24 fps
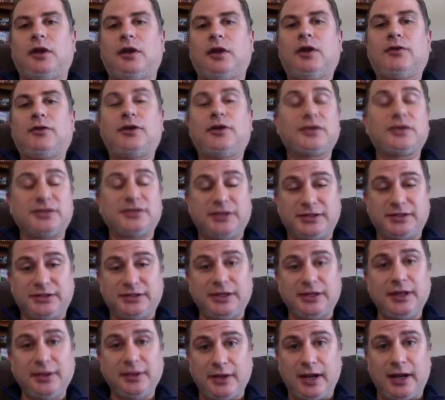there is this
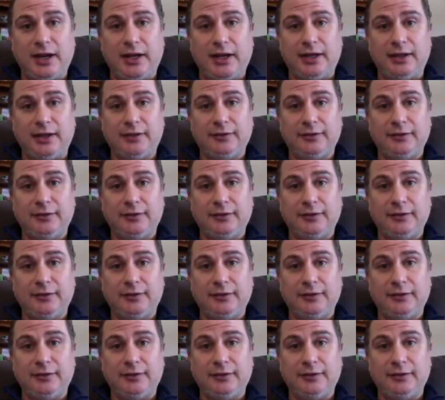thing that I need.